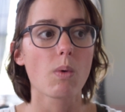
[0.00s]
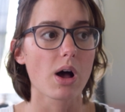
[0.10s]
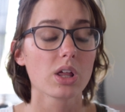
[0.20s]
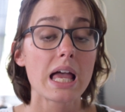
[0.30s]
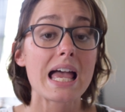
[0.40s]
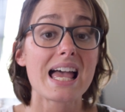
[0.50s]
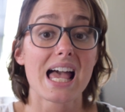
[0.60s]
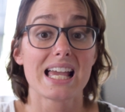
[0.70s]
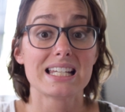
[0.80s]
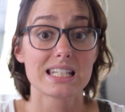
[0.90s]
Well,
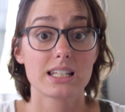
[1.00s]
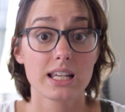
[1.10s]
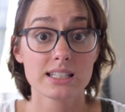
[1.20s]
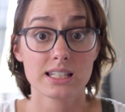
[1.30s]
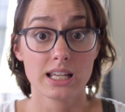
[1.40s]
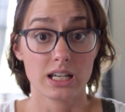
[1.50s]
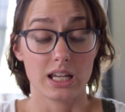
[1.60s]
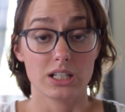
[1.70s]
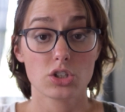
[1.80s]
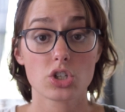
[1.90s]
in today's day and
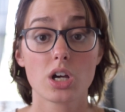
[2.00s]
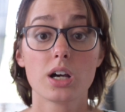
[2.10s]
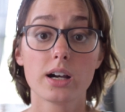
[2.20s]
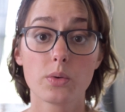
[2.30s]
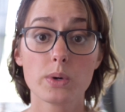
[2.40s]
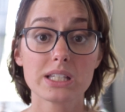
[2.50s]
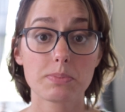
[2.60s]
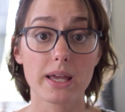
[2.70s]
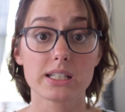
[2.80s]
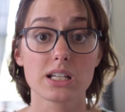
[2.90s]
age, we
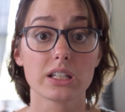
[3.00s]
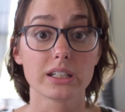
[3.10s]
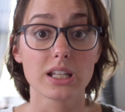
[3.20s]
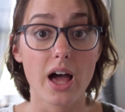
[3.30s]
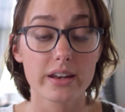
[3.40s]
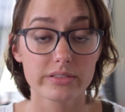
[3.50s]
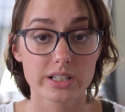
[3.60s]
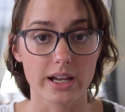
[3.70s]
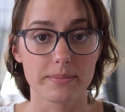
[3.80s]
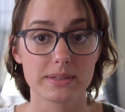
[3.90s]
spend a lot of
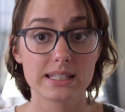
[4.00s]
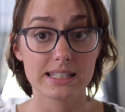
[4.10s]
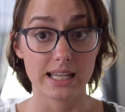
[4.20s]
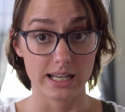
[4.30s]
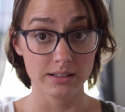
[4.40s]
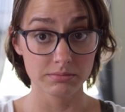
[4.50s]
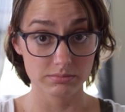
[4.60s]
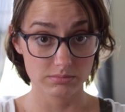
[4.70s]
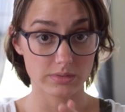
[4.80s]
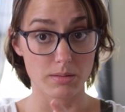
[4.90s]
time sitting,
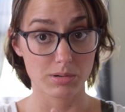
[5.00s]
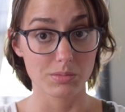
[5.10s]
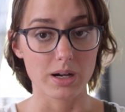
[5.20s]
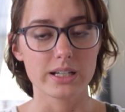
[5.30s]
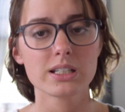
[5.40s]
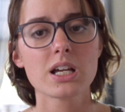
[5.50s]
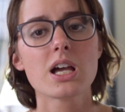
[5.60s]
number one,